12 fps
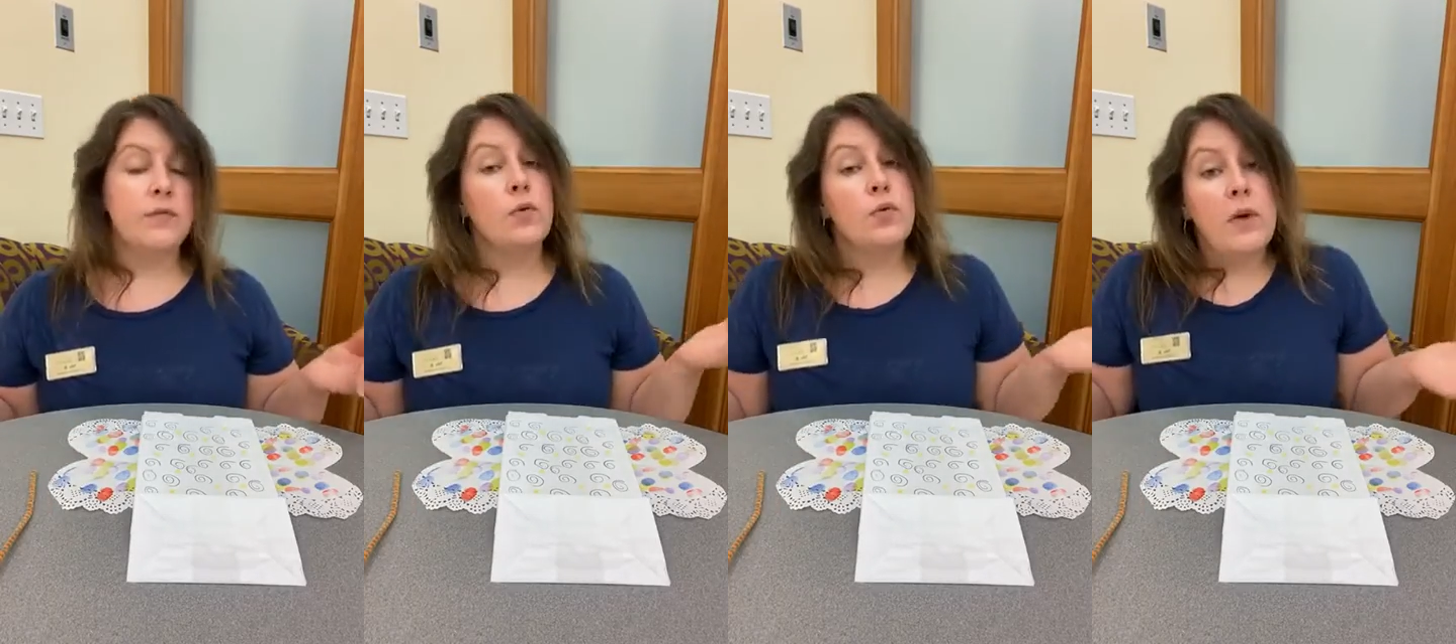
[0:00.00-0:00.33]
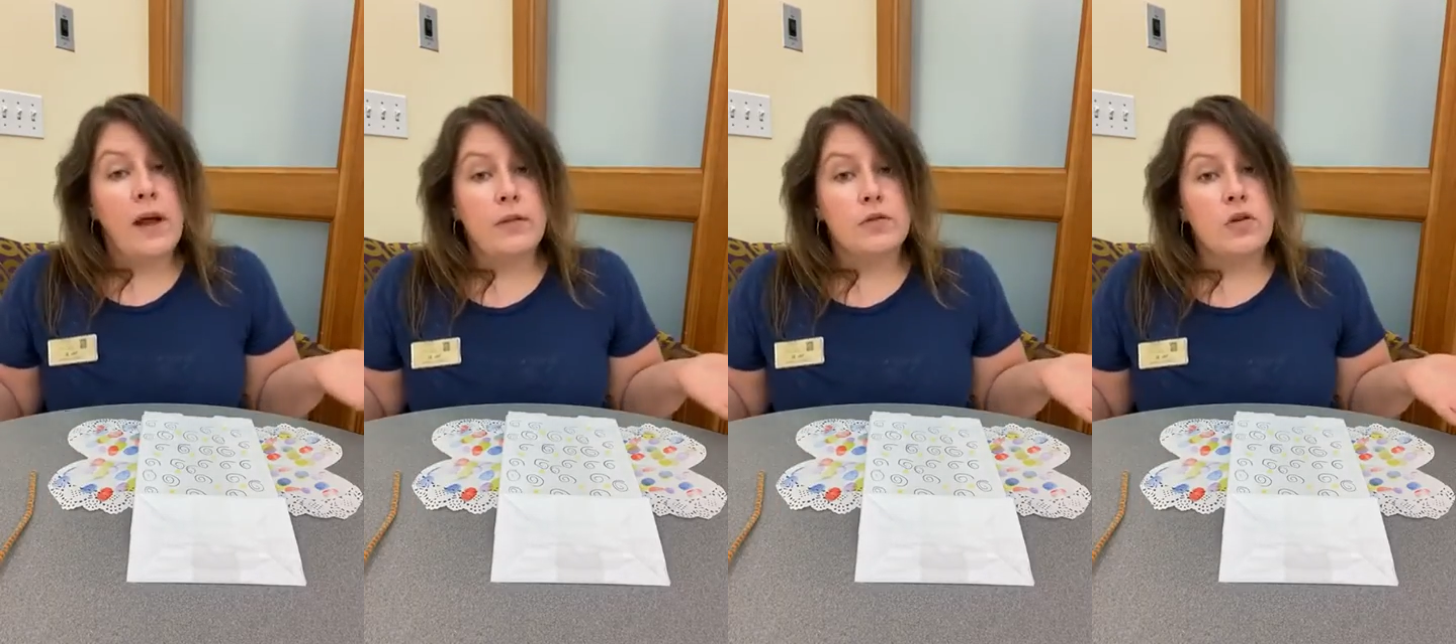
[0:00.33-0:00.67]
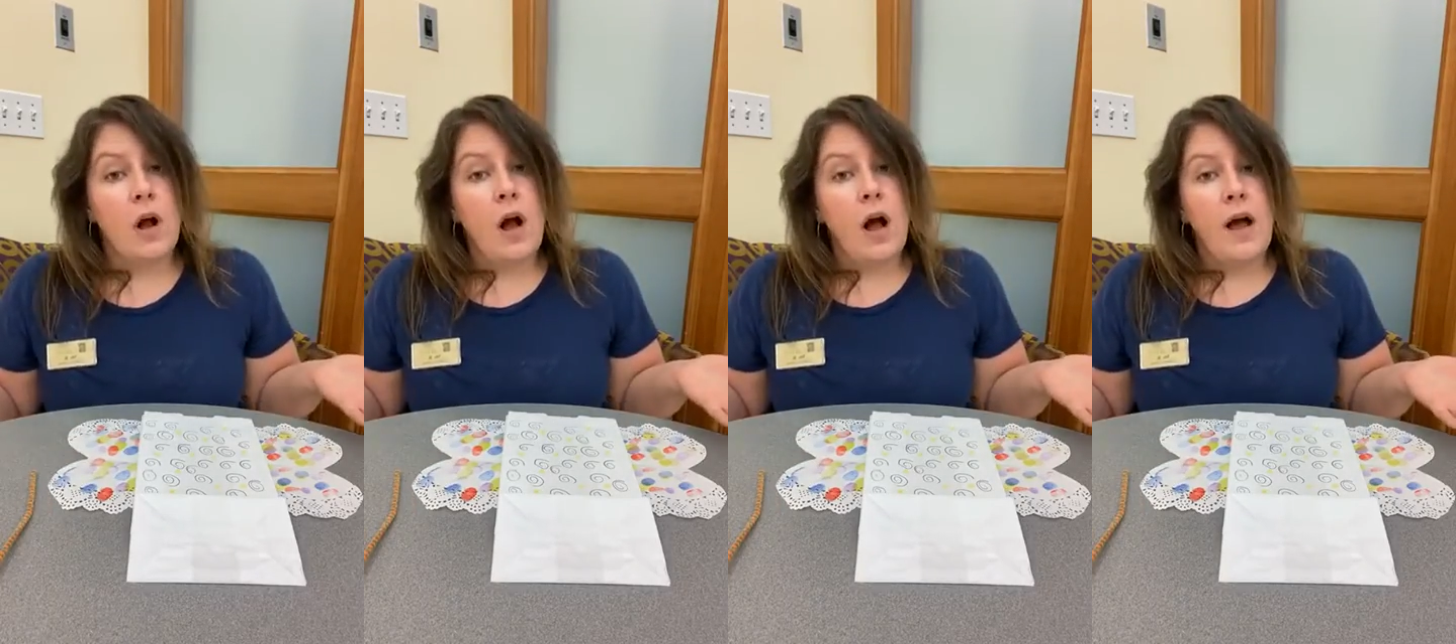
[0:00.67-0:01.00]
If you would rather
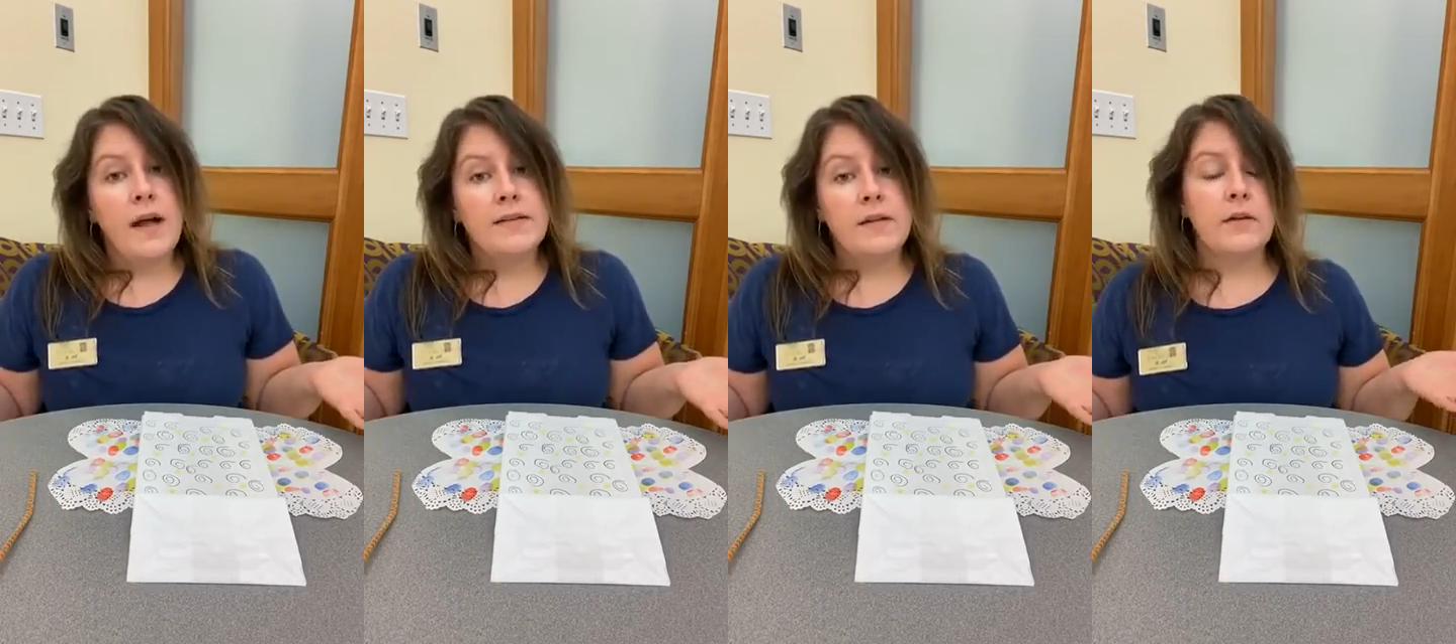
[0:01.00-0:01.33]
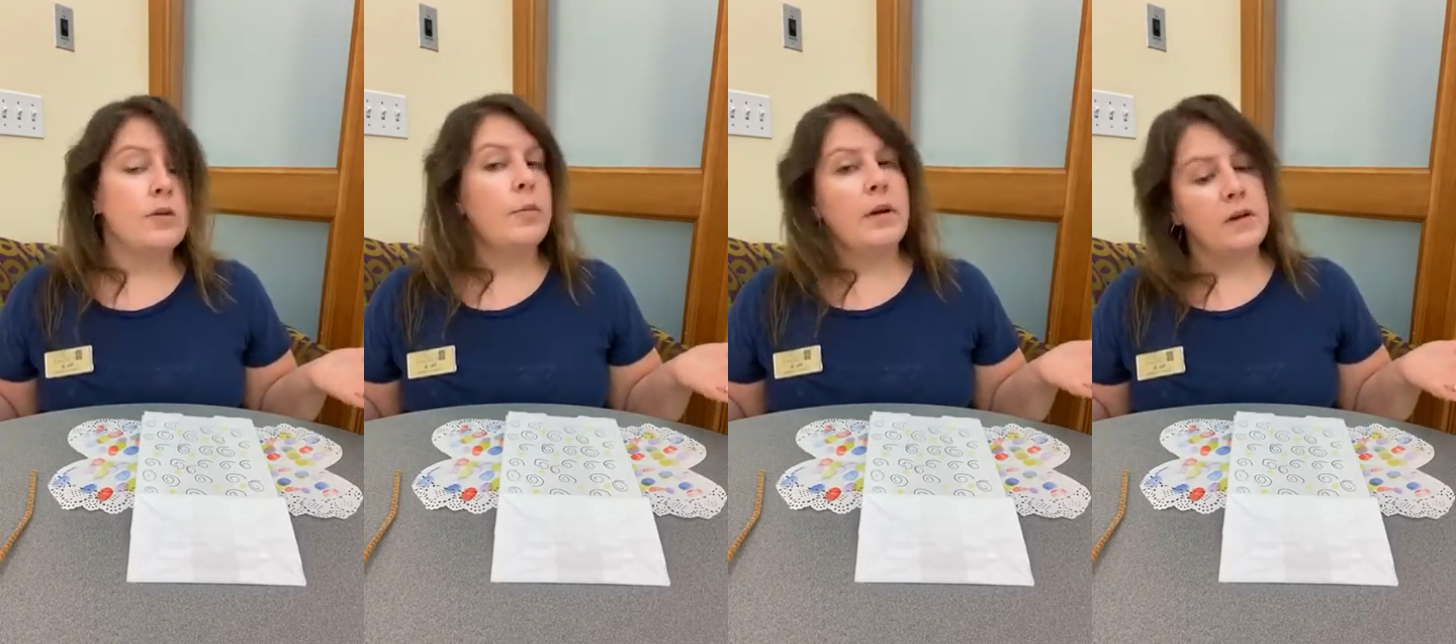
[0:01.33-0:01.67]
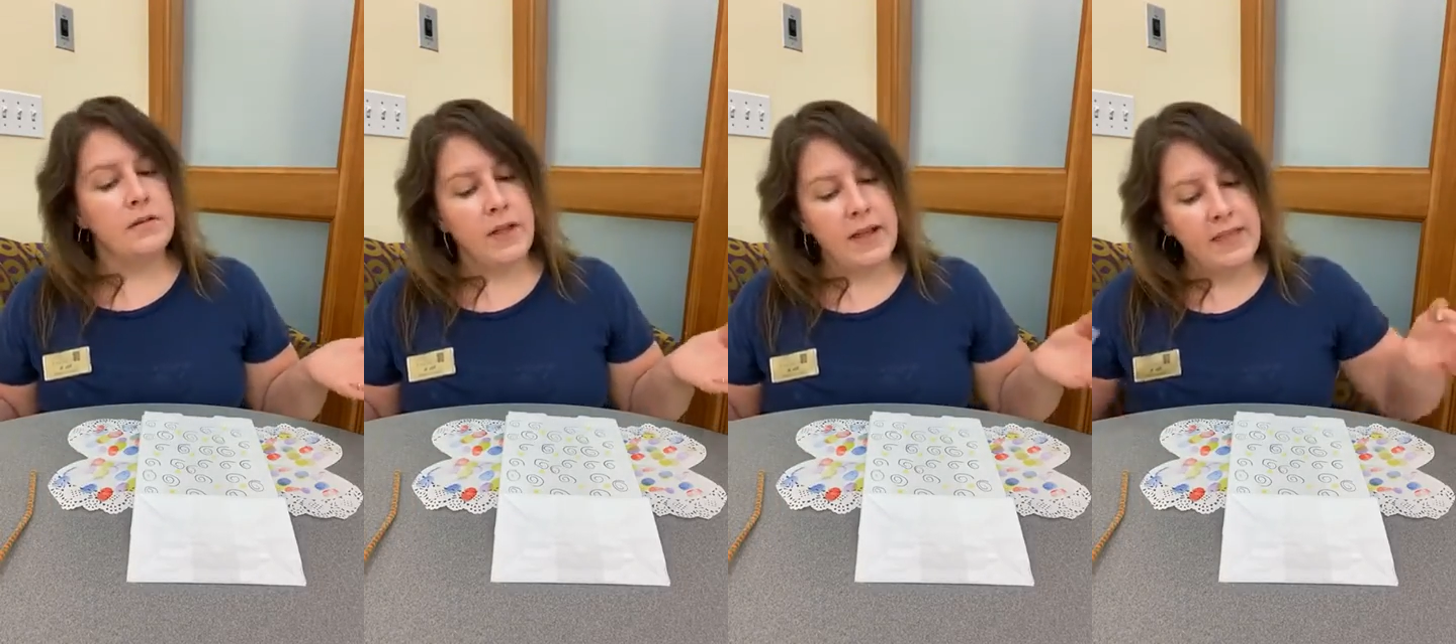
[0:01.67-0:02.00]
draw eyes on your
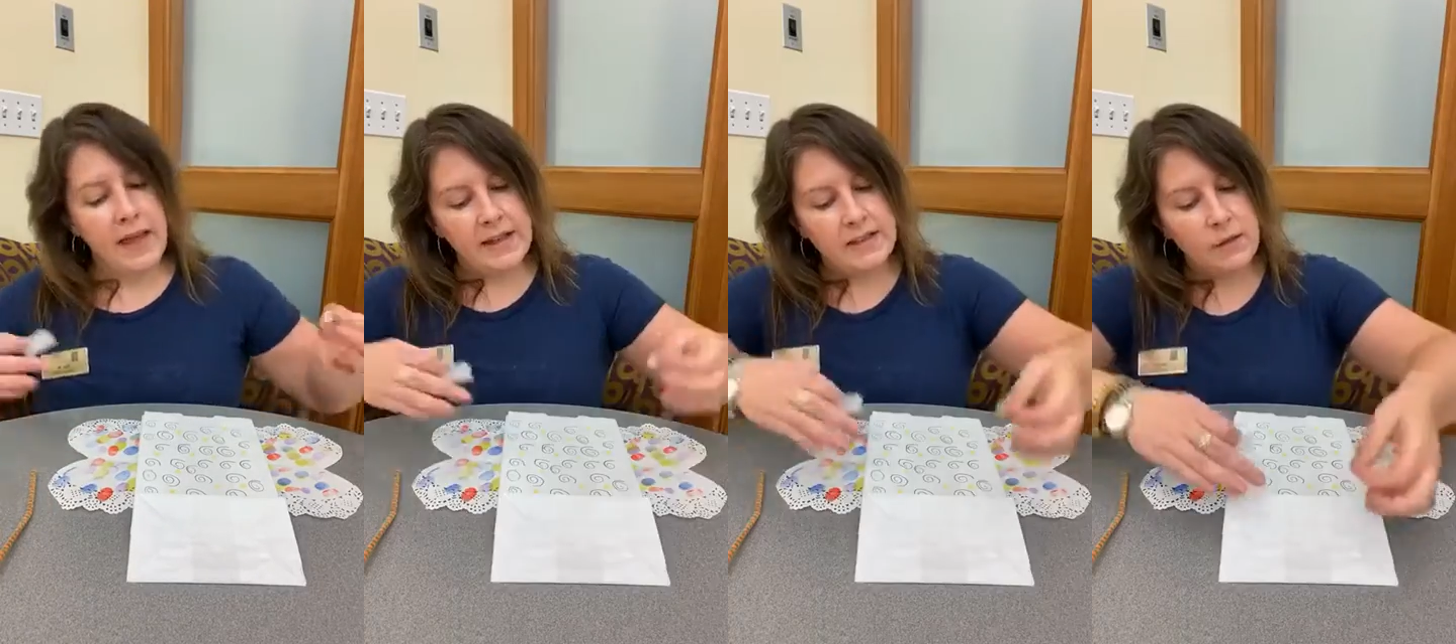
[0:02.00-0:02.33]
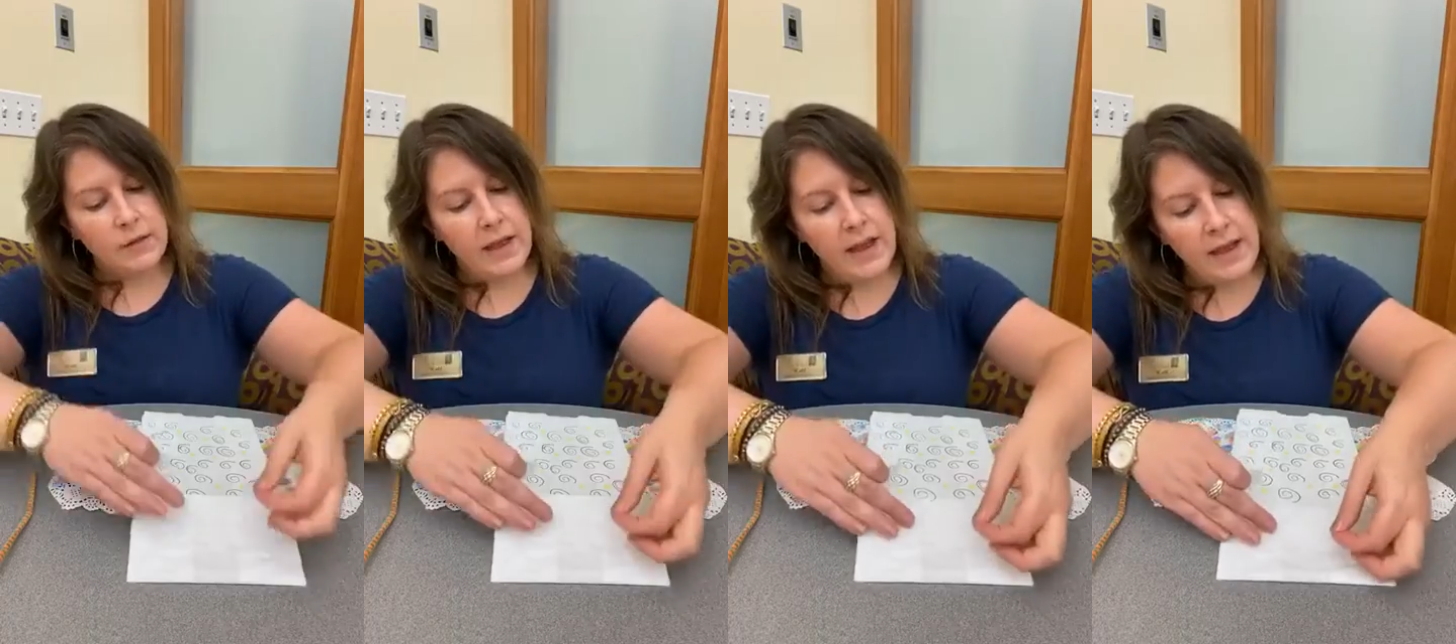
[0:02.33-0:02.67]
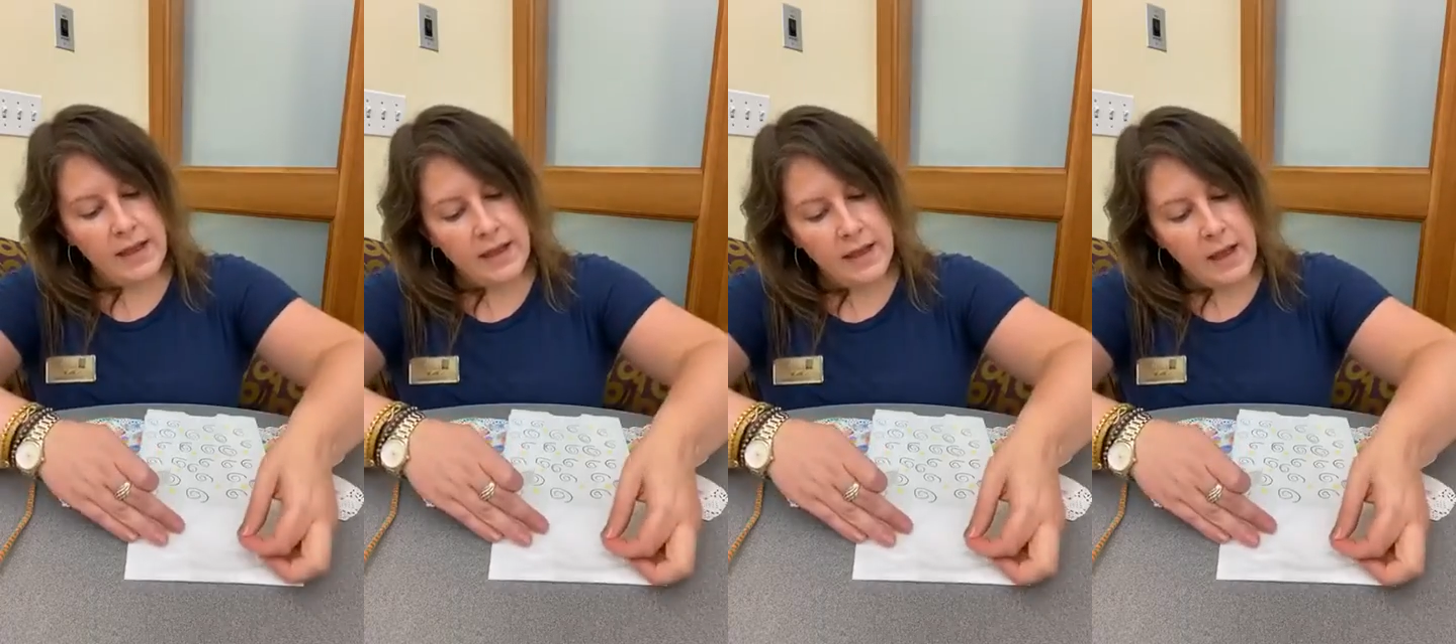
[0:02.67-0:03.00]
butterfly, that's
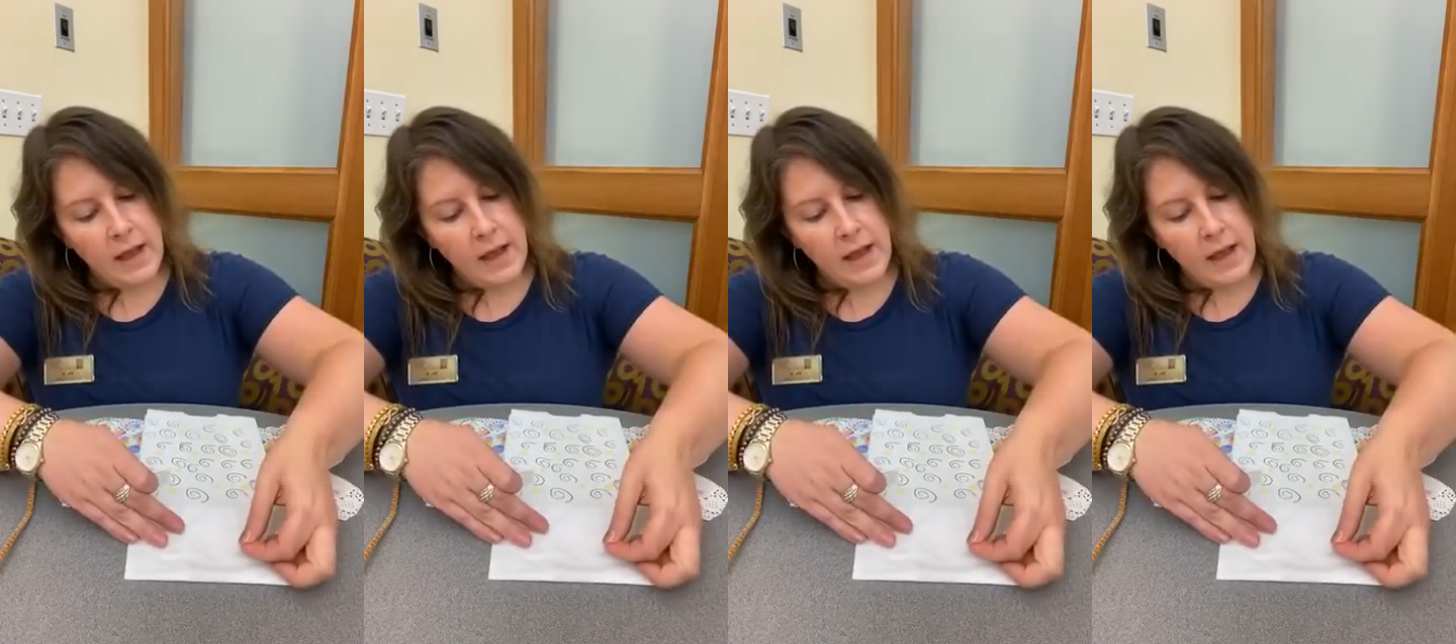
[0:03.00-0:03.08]
okay.